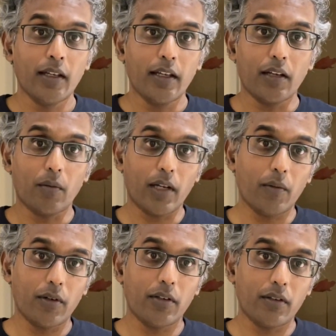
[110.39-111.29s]
you know what I
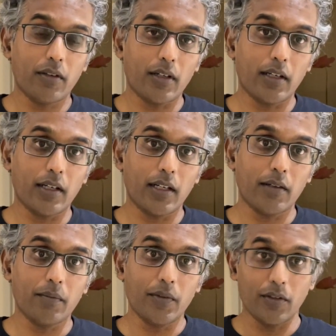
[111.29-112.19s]
want
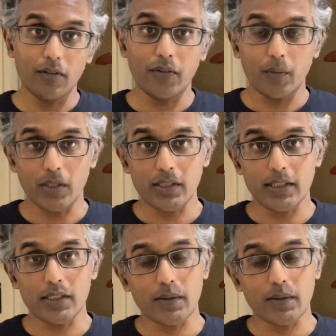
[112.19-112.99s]
um, you, if you're watching this,